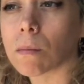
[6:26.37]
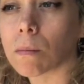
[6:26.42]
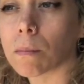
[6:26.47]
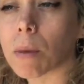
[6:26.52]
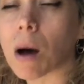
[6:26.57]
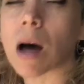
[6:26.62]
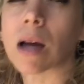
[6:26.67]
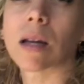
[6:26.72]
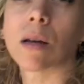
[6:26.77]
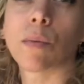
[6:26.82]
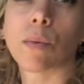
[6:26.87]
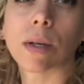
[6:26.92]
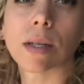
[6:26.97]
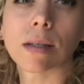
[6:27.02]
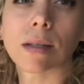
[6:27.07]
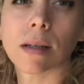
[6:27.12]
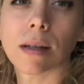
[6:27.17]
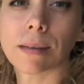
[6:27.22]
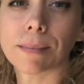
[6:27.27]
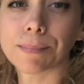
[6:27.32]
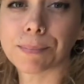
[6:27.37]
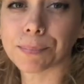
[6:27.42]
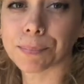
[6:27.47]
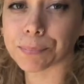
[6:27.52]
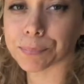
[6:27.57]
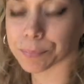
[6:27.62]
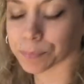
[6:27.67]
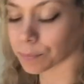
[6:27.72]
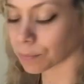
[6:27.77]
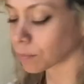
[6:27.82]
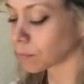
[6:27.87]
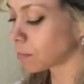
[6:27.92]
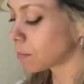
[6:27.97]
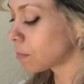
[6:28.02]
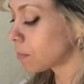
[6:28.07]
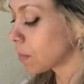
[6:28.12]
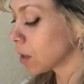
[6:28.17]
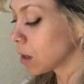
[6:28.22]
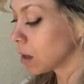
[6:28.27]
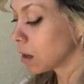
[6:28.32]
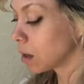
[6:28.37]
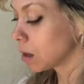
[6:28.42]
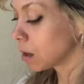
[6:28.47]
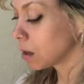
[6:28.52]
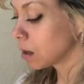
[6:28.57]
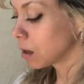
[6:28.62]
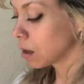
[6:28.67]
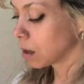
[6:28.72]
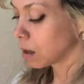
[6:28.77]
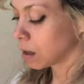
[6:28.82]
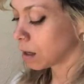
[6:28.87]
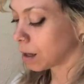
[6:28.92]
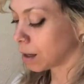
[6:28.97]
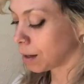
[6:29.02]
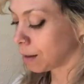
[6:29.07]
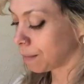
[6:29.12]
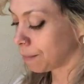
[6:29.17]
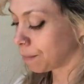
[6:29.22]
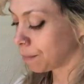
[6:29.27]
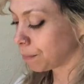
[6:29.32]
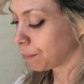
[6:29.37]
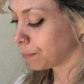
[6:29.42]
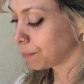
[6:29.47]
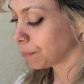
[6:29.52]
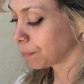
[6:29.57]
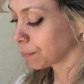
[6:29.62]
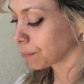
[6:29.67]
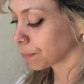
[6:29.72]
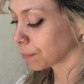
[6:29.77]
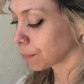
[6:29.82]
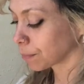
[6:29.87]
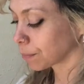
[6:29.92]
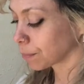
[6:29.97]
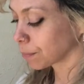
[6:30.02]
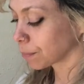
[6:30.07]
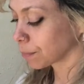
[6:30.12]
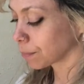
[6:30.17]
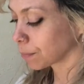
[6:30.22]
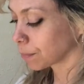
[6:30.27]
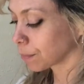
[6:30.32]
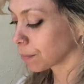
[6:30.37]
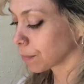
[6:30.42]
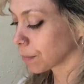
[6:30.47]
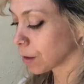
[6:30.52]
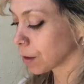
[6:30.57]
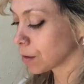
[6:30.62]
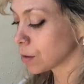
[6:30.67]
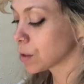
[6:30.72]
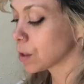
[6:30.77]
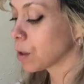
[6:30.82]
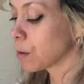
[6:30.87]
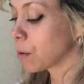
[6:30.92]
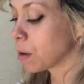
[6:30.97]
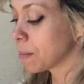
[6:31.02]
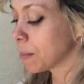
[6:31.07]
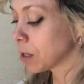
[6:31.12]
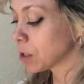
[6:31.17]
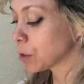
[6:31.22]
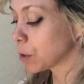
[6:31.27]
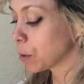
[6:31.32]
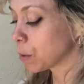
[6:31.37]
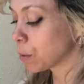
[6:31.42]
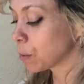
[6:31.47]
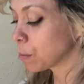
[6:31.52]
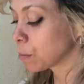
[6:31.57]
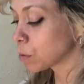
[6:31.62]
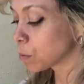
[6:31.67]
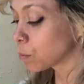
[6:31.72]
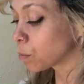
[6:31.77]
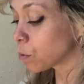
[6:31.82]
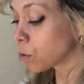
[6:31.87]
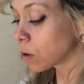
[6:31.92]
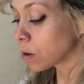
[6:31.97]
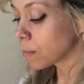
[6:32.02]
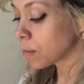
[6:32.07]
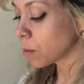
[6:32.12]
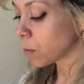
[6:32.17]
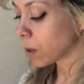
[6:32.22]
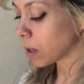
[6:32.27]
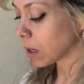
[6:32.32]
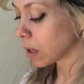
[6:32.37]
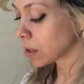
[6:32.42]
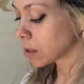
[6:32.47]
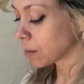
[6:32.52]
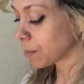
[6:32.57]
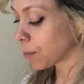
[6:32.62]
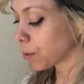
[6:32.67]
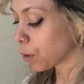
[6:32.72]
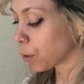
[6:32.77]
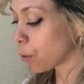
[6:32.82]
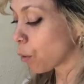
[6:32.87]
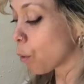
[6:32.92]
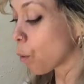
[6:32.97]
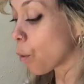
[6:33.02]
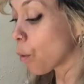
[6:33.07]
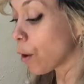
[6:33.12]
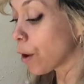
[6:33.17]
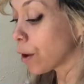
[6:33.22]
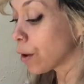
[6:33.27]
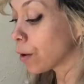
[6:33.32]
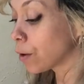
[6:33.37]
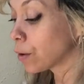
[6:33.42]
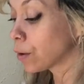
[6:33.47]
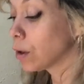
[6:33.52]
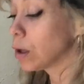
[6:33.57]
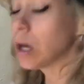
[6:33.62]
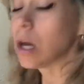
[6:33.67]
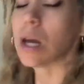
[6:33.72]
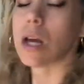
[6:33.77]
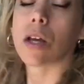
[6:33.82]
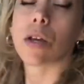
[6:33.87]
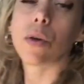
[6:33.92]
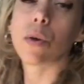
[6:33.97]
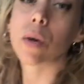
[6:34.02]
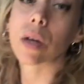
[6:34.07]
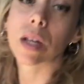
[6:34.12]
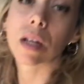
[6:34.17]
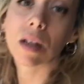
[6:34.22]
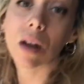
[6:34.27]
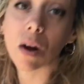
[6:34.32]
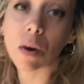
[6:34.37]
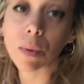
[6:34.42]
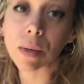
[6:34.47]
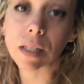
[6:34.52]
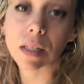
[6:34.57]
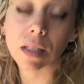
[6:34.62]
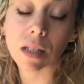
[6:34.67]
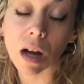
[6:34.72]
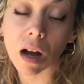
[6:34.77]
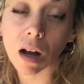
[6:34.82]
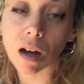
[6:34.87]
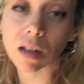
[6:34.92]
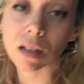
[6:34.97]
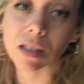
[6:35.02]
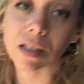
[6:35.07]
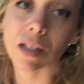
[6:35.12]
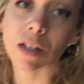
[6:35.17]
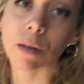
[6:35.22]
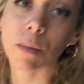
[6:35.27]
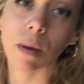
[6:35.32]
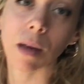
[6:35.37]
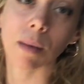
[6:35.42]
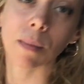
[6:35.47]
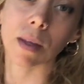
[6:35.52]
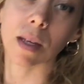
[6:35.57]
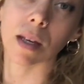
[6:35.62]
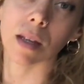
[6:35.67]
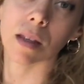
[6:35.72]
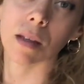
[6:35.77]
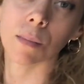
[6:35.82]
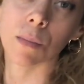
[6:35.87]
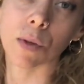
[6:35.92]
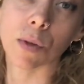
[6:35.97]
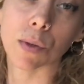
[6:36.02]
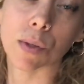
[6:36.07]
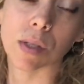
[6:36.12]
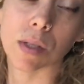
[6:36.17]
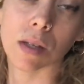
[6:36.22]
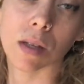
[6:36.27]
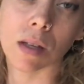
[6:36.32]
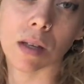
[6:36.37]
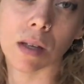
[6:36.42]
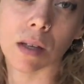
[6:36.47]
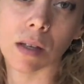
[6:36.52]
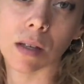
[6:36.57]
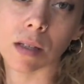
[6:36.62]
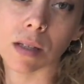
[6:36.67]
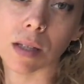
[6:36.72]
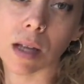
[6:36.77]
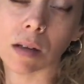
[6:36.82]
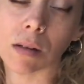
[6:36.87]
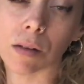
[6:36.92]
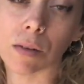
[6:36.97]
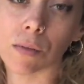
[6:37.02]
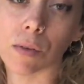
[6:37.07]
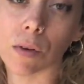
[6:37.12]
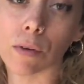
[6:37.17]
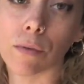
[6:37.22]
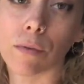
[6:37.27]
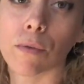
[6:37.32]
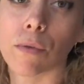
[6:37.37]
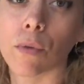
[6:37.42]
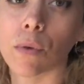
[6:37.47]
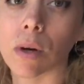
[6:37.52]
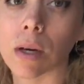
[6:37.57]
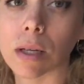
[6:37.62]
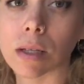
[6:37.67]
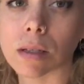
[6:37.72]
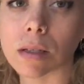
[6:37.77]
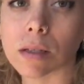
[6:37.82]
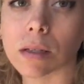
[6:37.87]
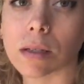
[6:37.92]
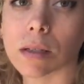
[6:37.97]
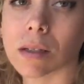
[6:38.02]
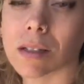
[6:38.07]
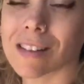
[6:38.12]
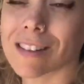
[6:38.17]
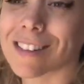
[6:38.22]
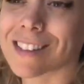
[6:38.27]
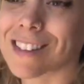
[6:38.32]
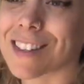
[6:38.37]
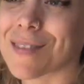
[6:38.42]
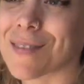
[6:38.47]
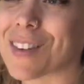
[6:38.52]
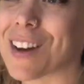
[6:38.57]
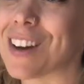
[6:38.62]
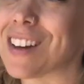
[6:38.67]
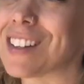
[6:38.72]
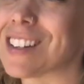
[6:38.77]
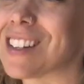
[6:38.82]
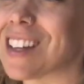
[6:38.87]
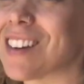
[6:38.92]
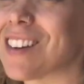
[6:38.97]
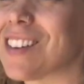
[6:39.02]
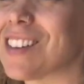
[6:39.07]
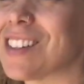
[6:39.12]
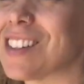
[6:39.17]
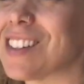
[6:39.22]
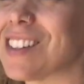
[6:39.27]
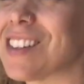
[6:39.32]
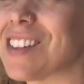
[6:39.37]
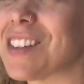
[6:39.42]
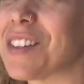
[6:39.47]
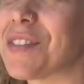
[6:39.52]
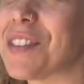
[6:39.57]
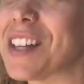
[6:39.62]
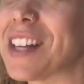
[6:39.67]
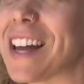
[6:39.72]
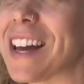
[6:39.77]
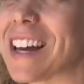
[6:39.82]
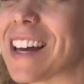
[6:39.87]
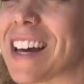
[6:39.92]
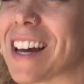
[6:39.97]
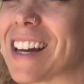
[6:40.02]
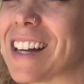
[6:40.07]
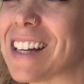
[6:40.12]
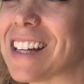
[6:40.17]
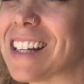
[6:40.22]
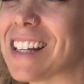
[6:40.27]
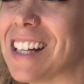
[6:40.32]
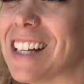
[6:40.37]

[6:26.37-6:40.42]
body wisdom. So you want to make sure the room's warm, you want to get some good oil. You can always talk to your baby, get them used to the sound of your voice. You know, some parents I go to, they'll be like kind of